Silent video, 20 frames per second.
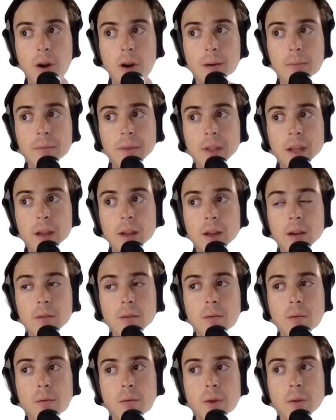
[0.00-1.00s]

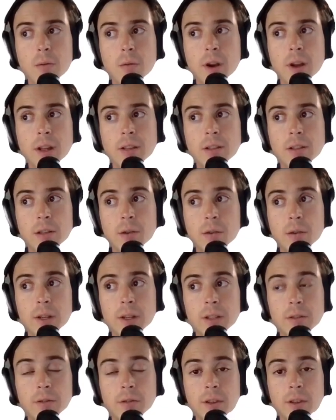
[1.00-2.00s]
What we want to do
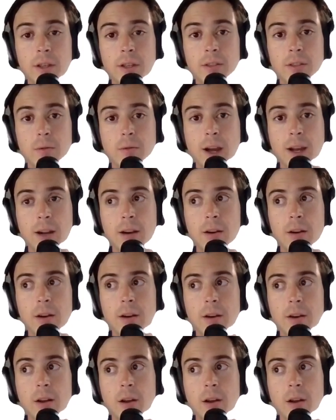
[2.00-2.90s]
is for this record,